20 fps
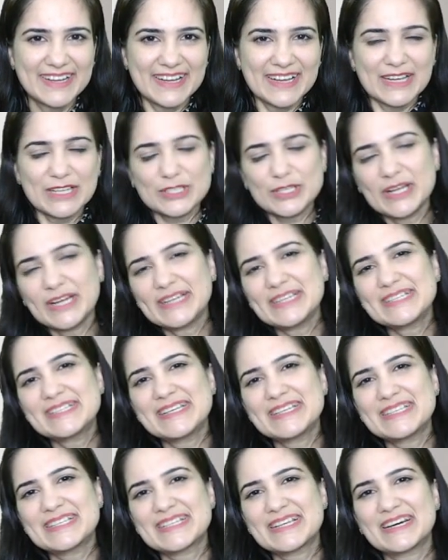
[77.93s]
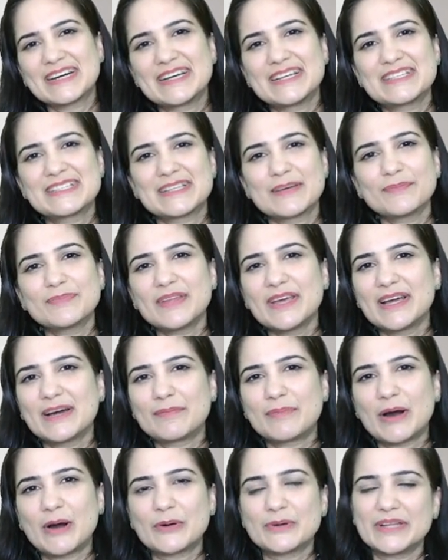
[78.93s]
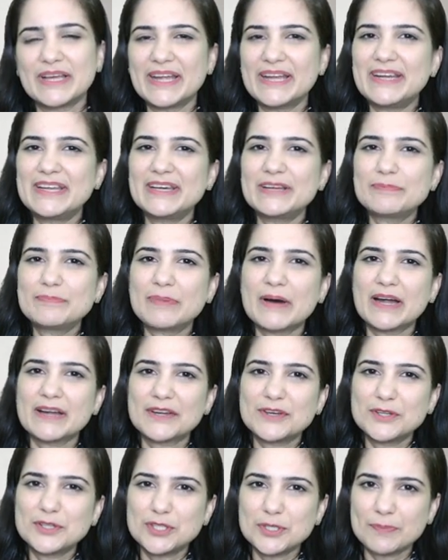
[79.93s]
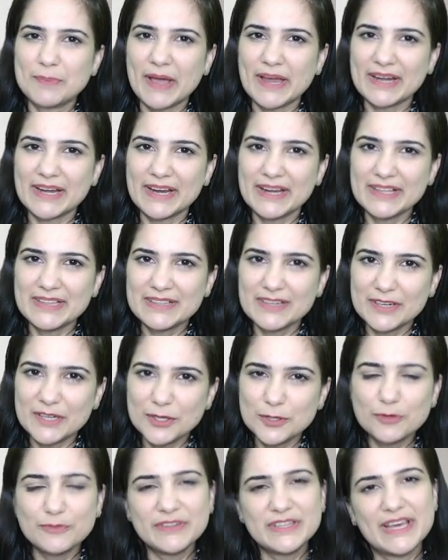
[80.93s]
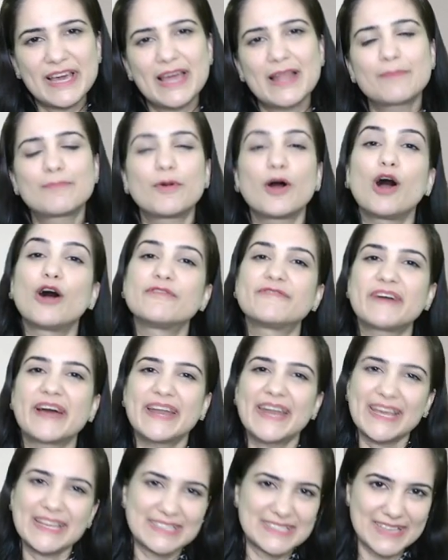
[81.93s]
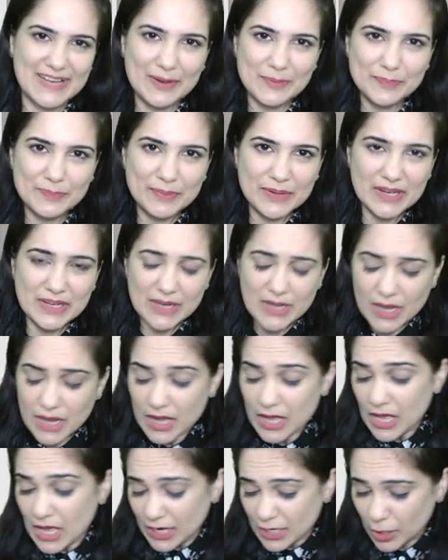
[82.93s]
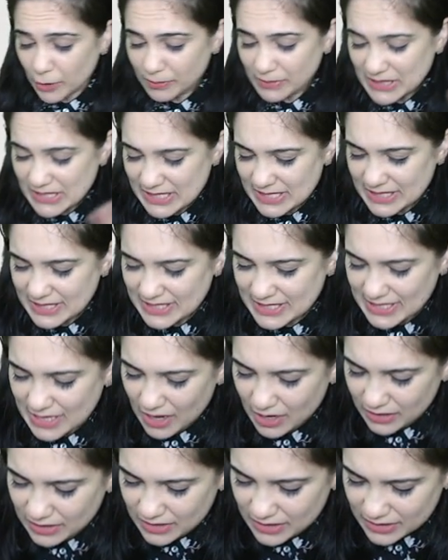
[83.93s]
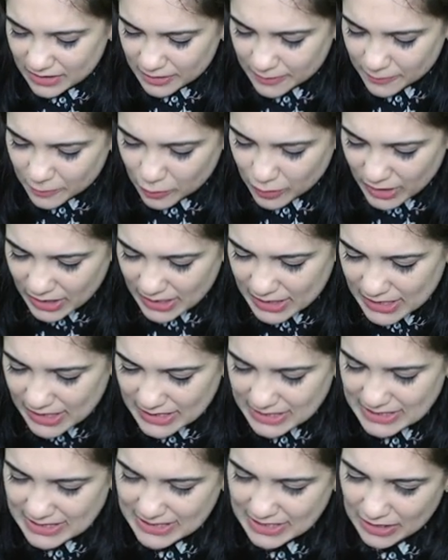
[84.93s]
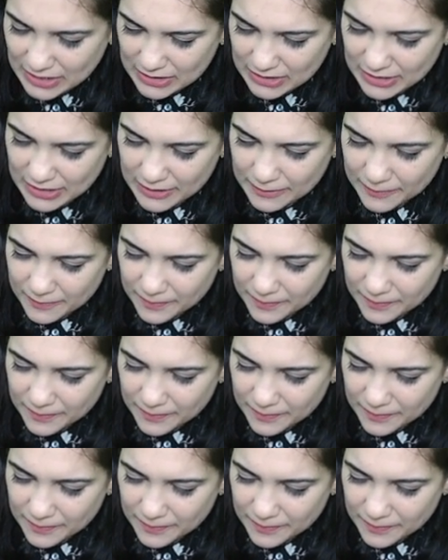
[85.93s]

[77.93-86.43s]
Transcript: So let us discuss something about the Indian Partnership Act 1932 with the help of an example. Now Mr. Sagar, okay, he is Sagar.